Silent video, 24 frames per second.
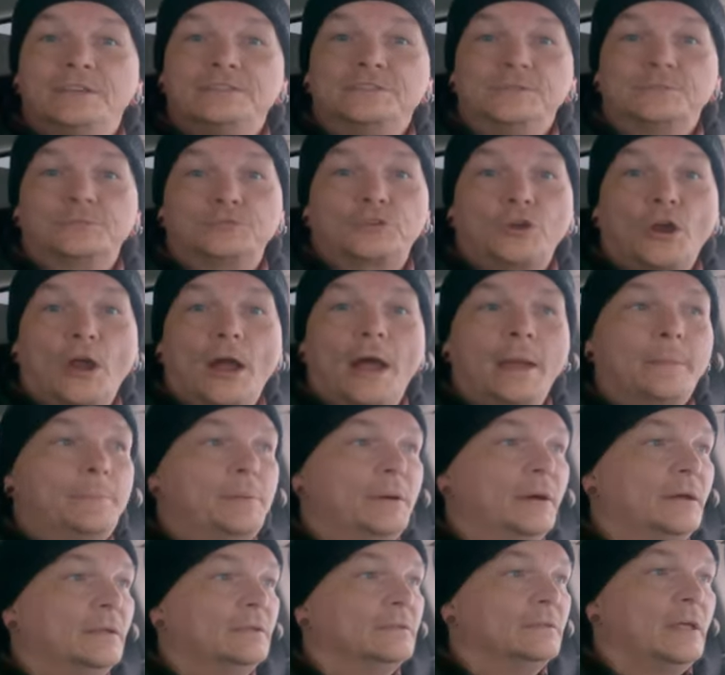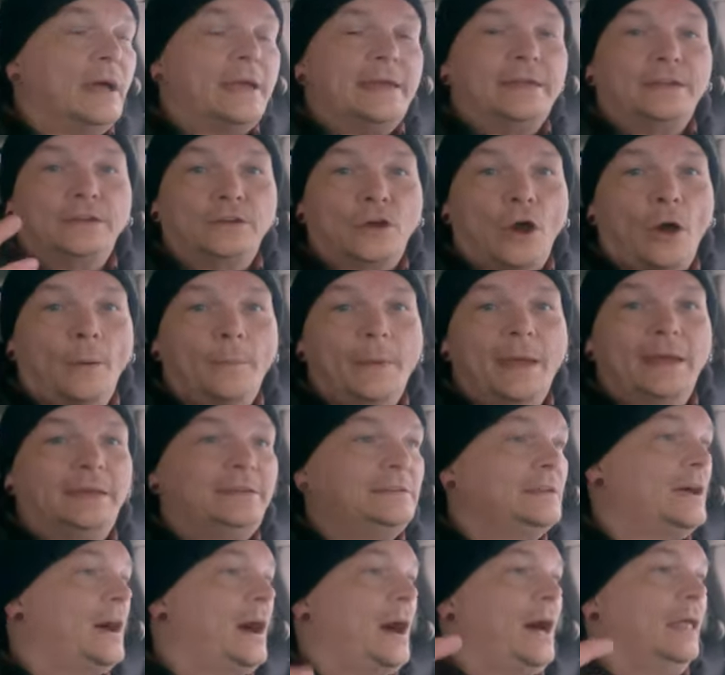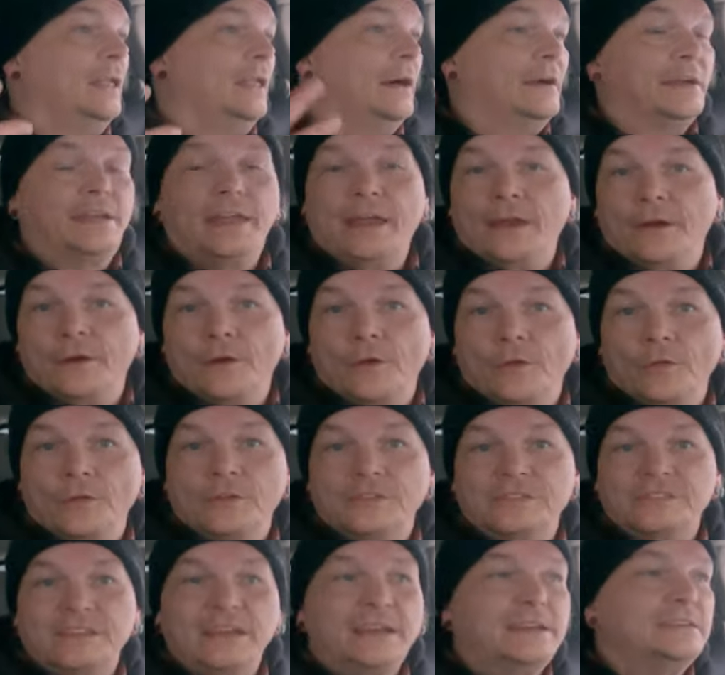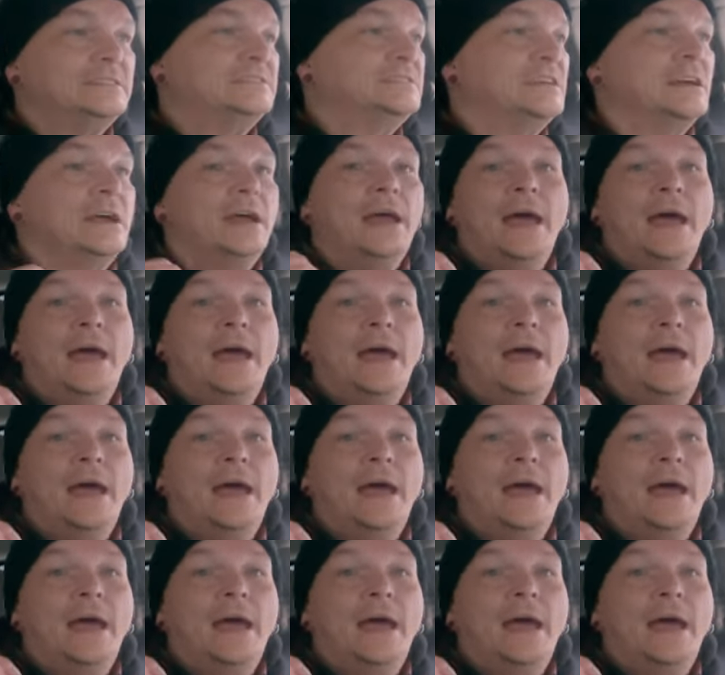Subscribe, like, comment. I like hearing all those things.